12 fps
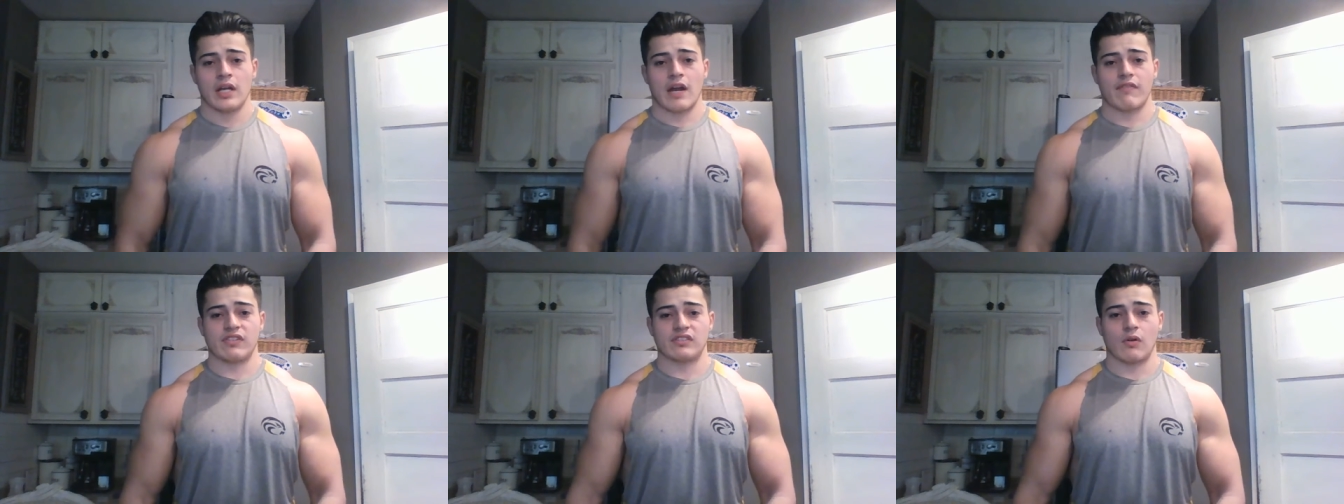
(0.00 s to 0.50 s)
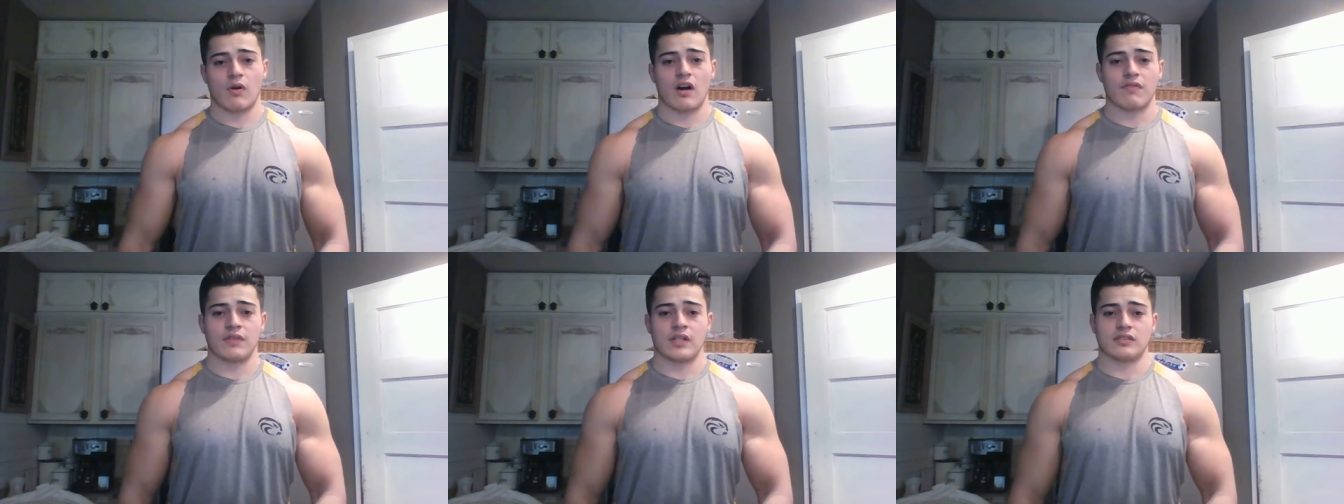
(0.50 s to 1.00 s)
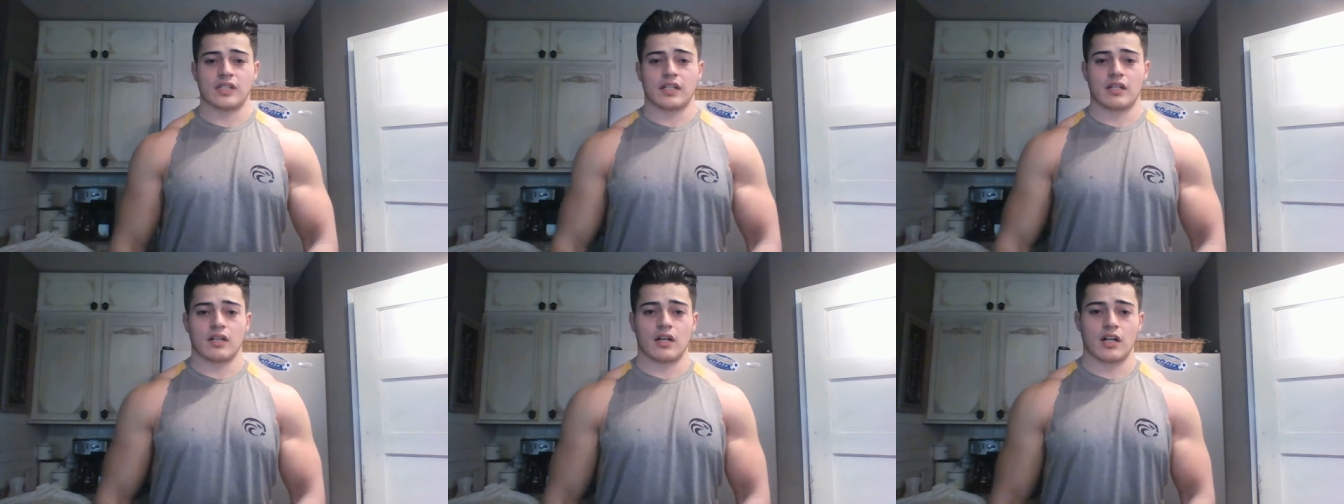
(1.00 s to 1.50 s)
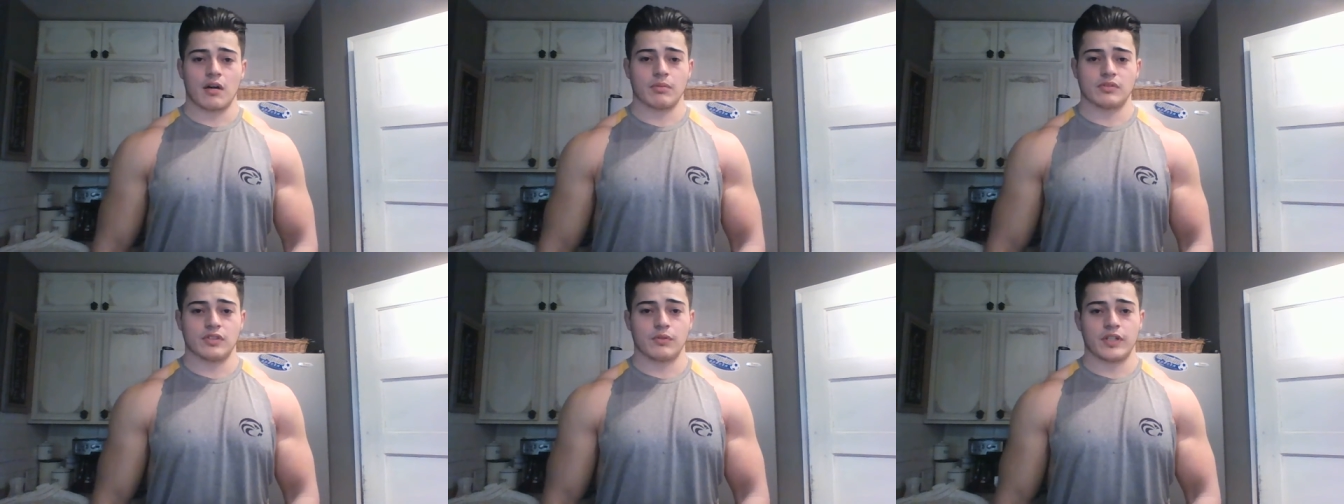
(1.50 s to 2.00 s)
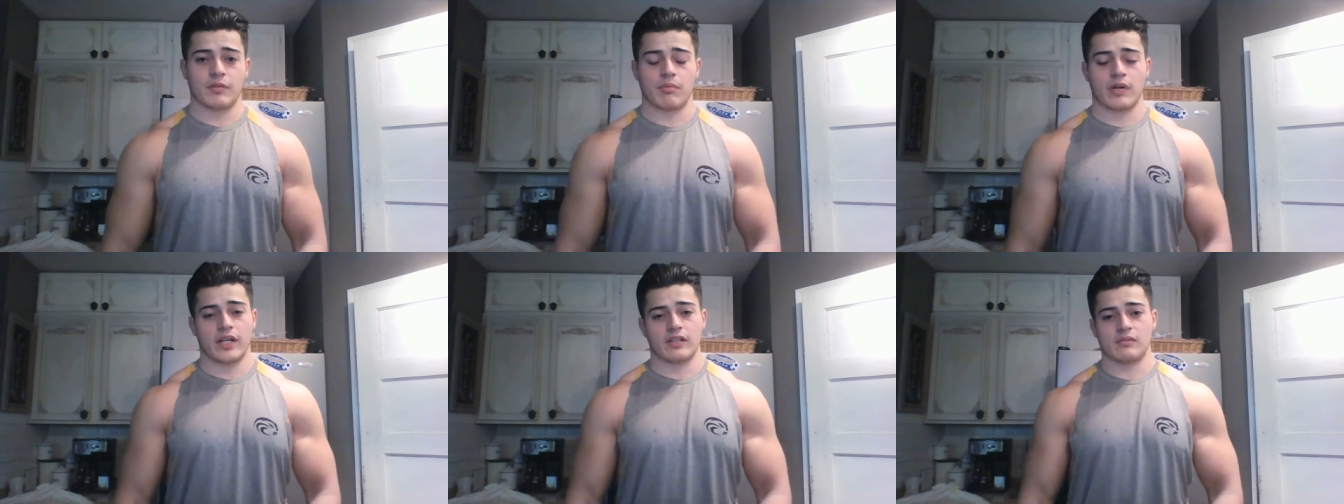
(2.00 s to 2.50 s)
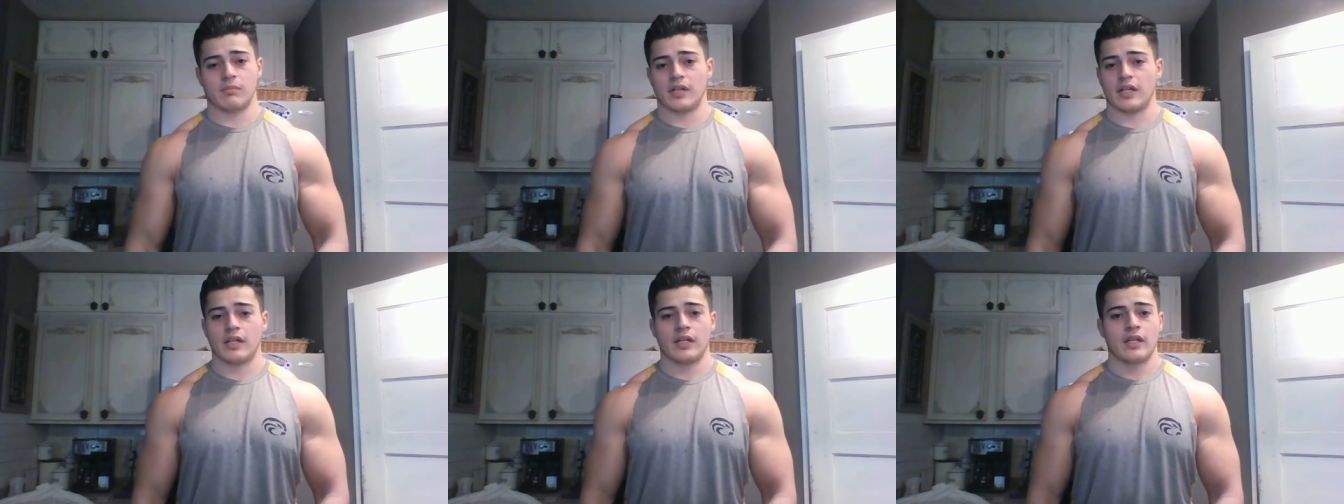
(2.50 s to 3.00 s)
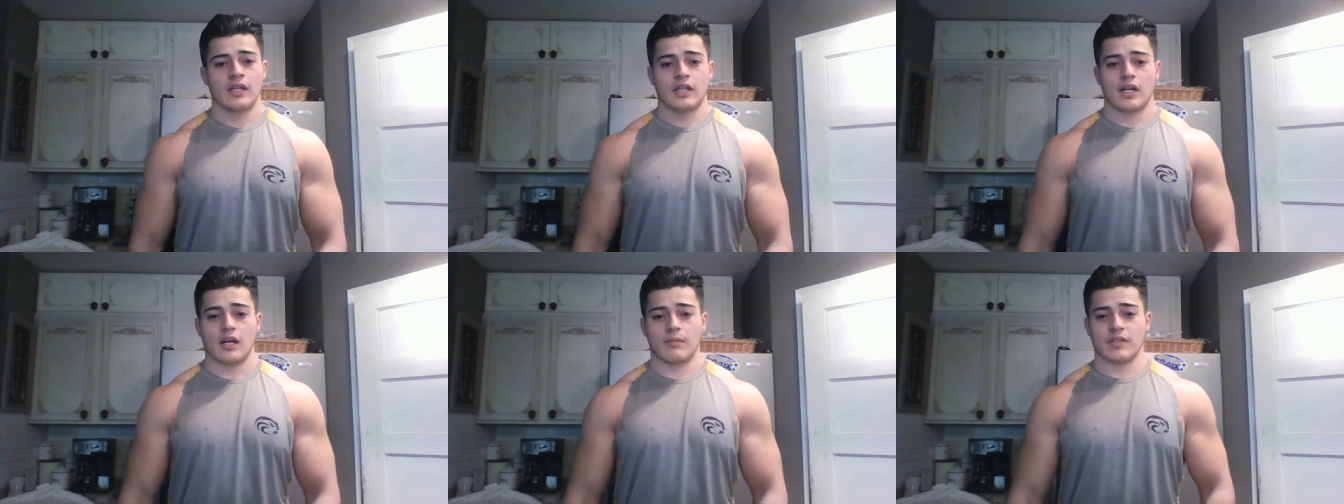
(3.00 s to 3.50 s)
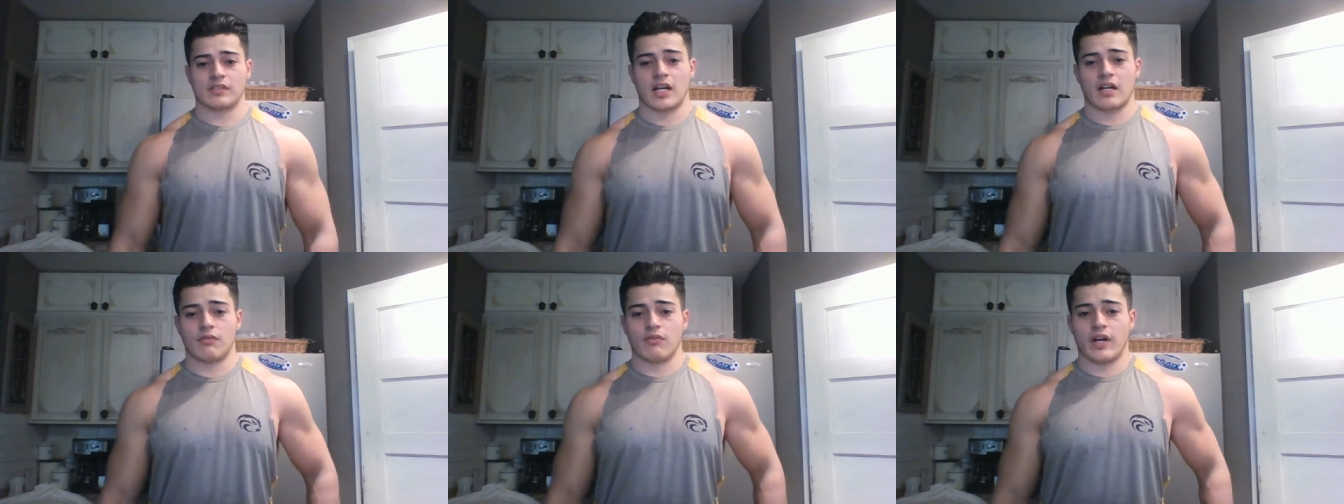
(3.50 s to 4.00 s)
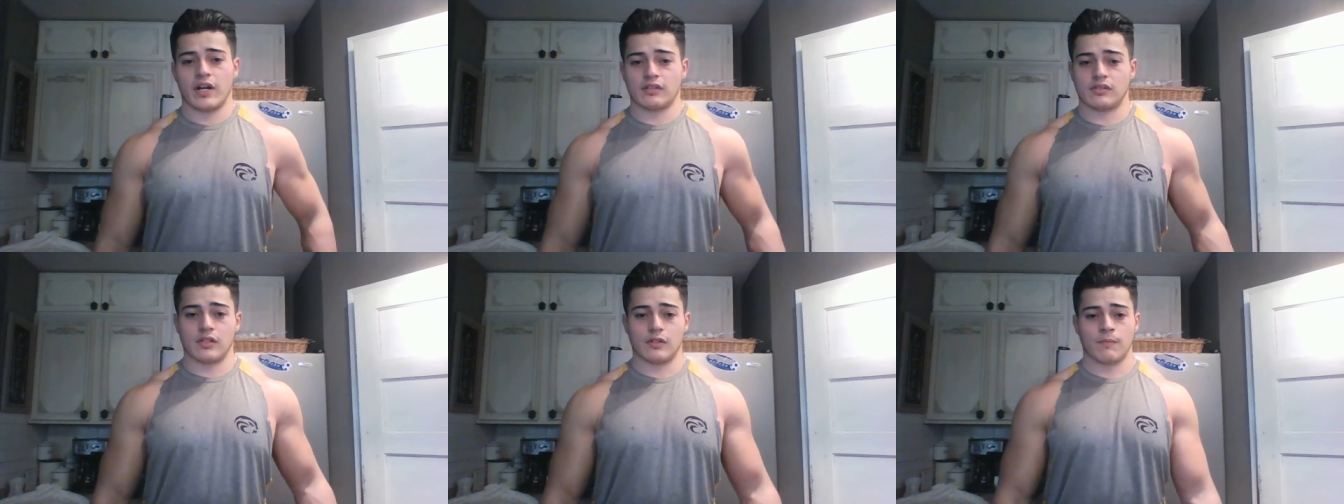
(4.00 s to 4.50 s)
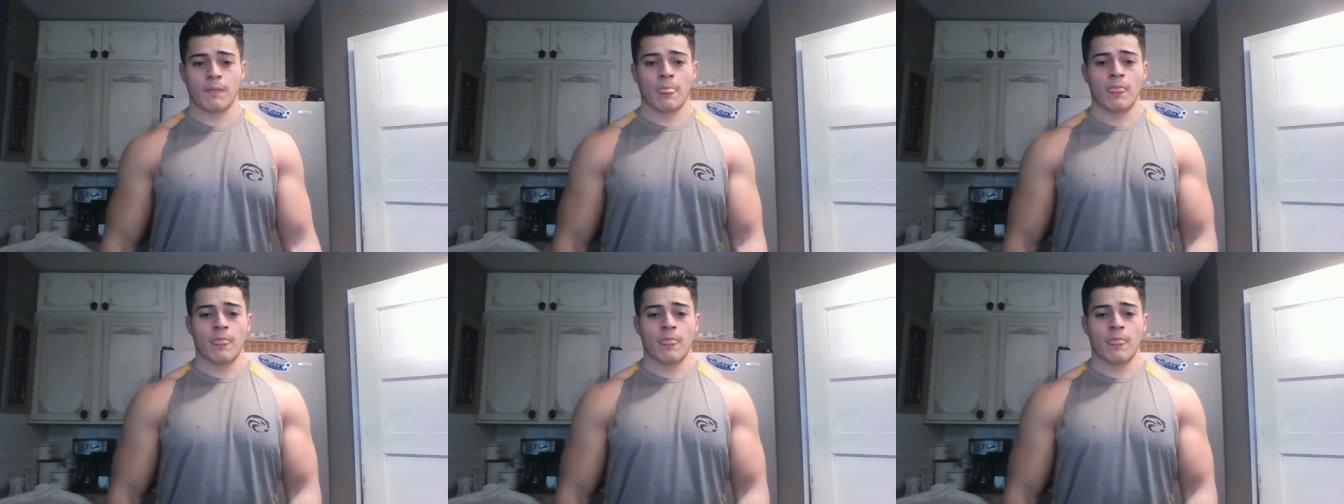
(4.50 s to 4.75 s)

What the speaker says: Every so often I'll take a couple 2-week breaks, but that's kind of rare. So